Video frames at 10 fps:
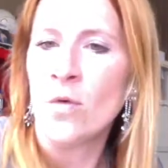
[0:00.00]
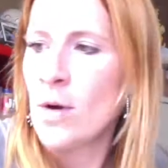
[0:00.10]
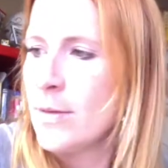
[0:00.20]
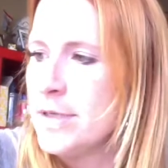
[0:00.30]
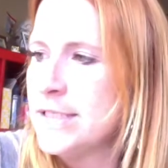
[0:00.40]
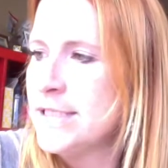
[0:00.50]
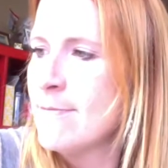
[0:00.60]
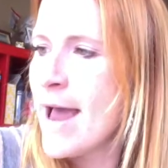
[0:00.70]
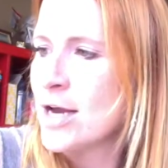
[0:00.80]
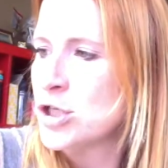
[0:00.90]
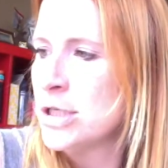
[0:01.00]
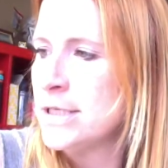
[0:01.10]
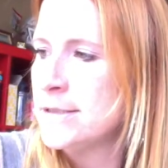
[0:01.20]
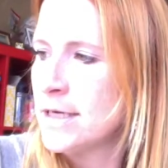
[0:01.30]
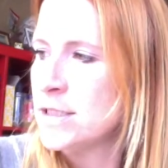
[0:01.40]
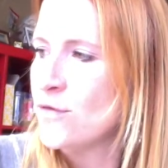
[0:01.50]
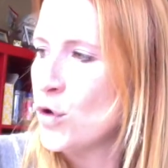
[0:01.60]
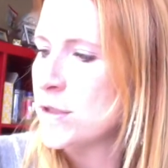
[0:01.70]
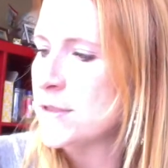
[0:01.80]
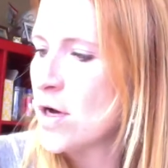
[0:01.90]
want to be smashing these things
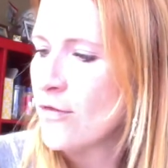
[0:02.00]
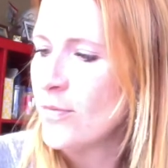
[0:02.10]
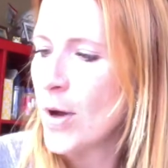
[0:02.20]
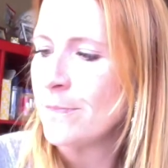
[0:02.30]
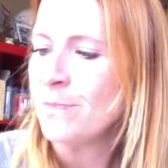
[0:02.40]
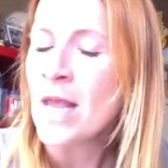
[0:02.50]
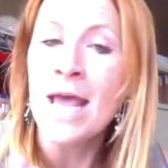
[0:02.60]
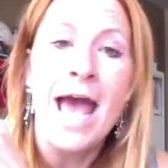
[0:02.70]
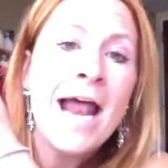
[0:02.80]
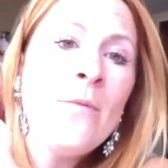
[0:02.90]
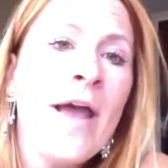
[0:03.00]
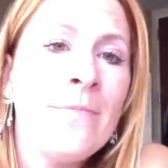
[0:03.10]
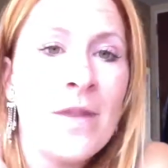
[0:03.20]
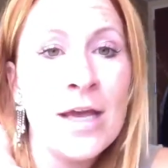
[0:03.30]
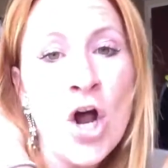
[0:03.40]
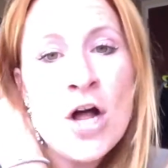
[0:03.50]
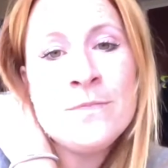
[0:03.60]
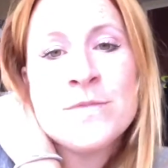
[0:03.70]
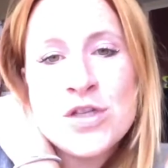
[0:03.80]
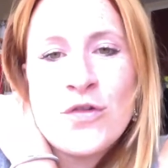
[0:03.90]
full of stuff. But anyway, in
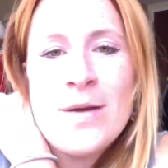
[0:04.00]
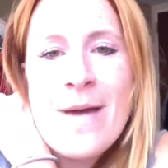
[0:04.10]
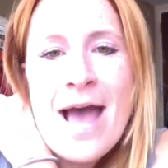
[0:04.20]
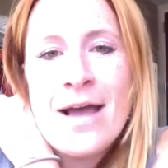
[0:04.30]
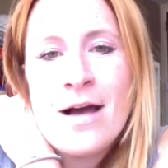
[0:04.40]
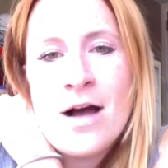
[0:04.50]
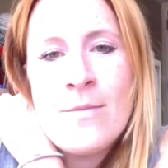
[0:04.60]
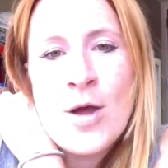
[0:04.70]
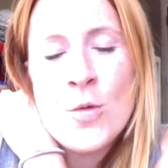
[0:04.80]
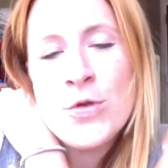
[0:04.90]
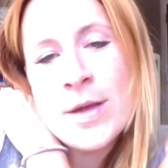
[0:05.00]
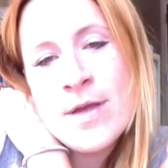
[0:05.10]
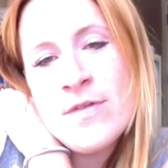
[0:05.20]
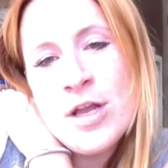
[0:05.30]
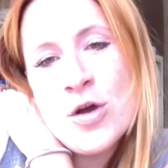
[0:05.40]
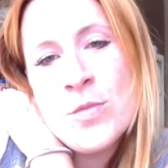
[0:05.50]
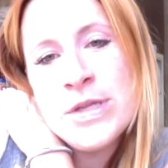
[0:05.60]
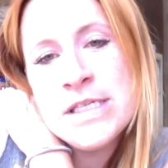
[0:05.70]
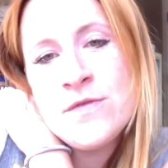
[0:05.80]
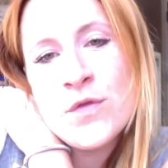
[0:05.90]
all, it's a great bag. I hope you like my video.
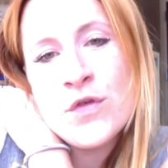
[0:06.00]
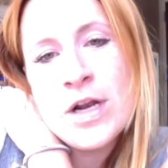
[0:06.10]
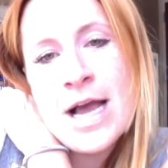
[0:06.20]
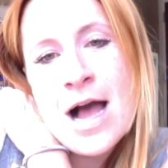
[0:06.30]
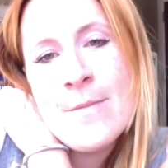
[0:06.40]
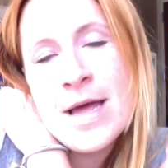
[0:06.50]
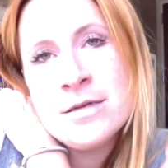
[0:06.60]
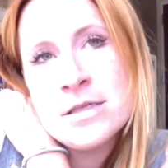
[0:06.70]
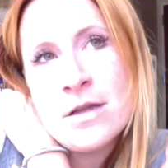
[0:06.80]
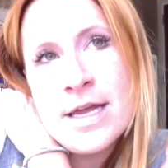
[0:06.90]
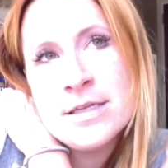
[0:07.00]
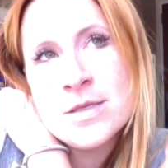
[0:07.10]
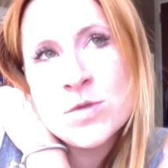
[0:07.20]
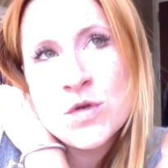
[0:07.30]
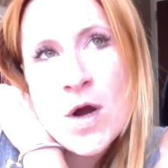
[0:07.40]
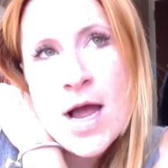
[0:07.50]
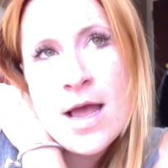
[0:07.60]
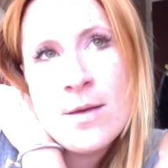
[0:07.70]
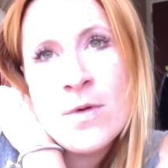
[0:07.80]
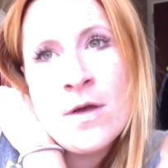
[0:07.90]
Please feel free to comment, like,
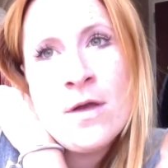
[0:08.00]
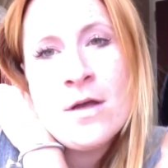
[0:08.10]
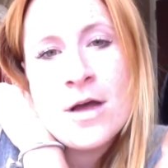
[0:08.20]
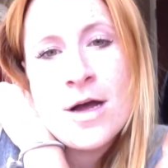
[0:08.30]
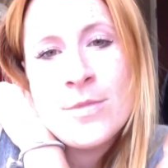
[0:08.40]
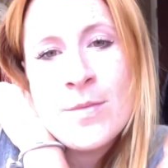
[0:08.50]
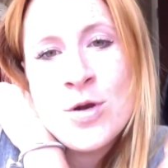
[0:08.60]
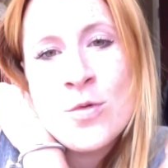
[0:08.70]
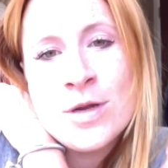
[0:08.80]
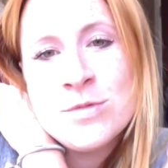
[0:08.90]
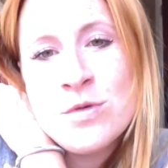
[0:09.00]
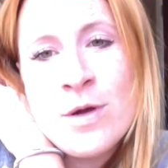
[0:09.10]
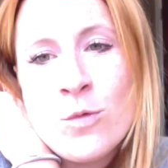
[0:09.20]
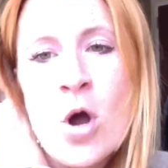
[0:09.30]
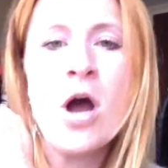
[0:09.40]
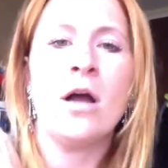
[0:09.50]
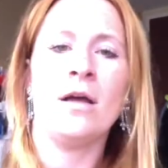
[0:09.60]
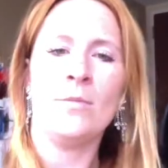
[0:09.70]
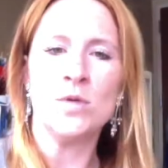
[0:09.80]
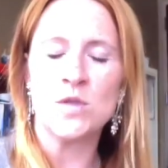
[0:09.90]
subscribe. Let me know what I'm doing wrong.
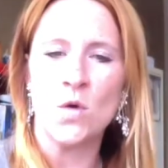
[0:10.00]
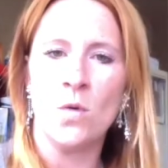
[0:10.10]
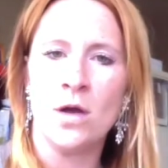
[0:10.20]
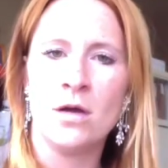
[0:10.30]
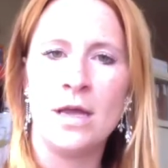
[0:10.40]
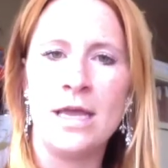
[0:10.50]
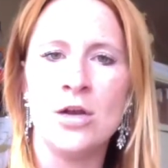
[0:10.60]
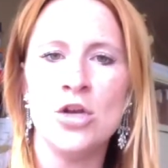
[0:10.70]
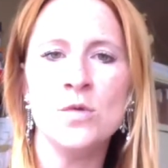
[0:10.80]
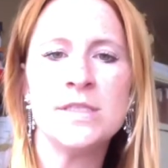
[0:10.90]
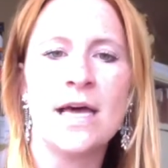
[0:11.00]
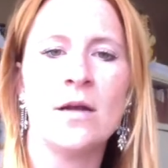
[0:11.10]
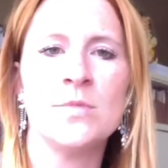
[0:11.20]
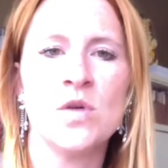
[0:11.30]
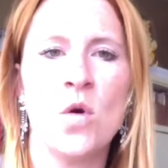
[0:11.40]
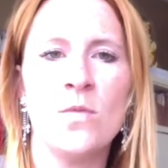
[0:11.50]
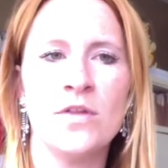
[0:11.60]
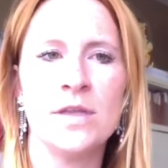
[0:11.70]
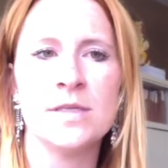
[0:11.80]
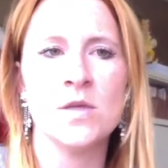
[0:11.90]
I'm also in a new setup, so
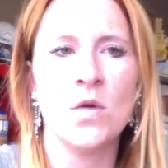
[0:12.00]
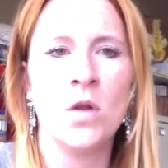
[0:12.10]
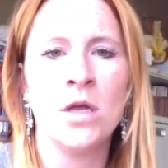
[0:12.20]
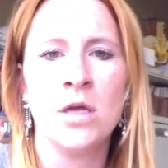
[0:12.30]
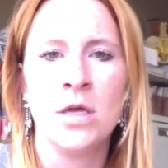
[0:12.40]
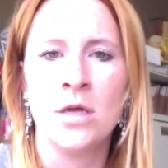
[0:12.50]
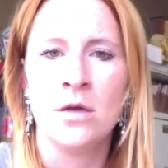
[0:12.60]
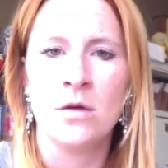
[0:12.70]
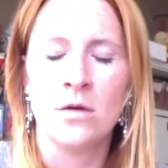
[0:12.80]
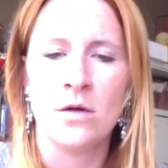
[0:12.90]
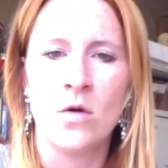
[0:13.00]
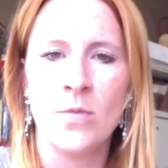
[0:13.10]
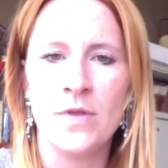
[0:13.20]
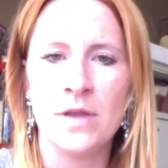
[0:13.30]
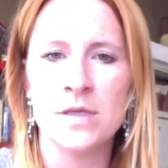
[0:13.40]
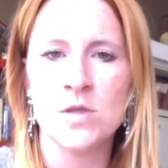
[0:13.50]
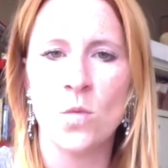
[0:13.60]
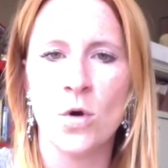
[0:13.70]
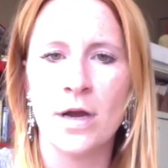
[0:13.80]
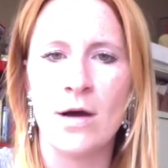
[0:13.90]
hopefully this will
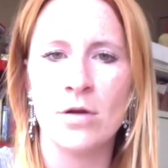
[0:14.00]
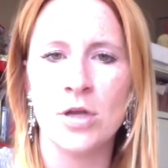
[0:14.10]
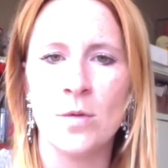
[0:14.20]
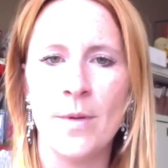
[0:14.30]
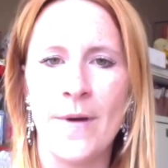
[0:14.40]
work out a little bit